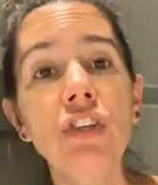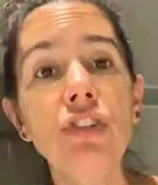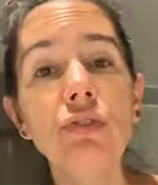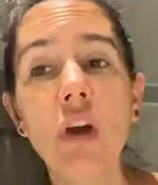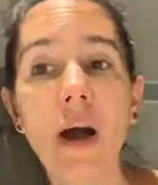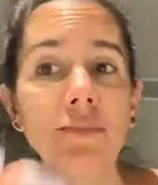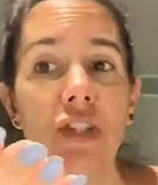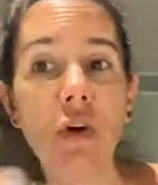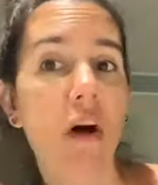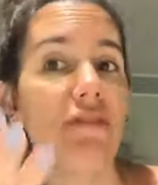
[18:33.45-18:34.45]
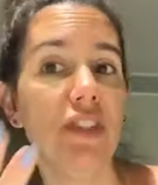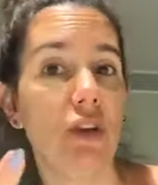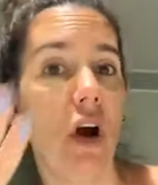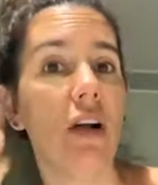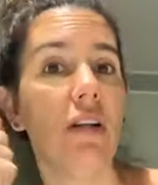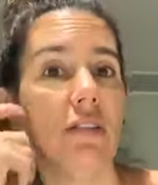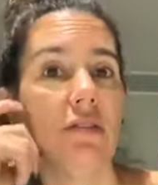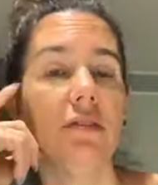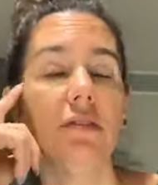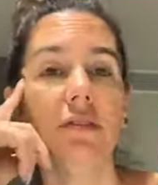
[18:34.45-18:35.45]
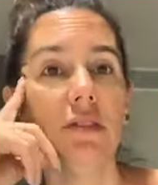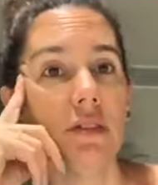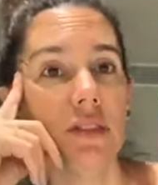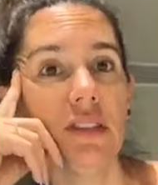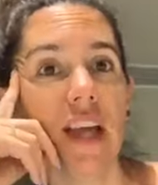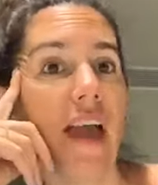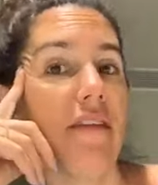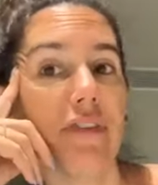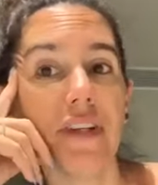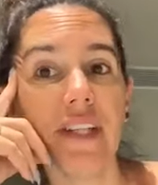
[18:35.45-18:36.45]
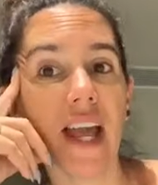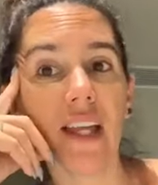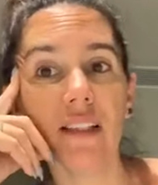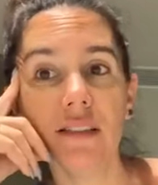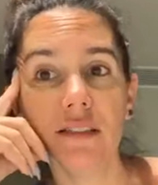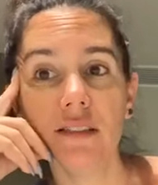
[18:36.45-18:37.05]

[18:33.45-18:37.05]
you come to Coffee Talk every day.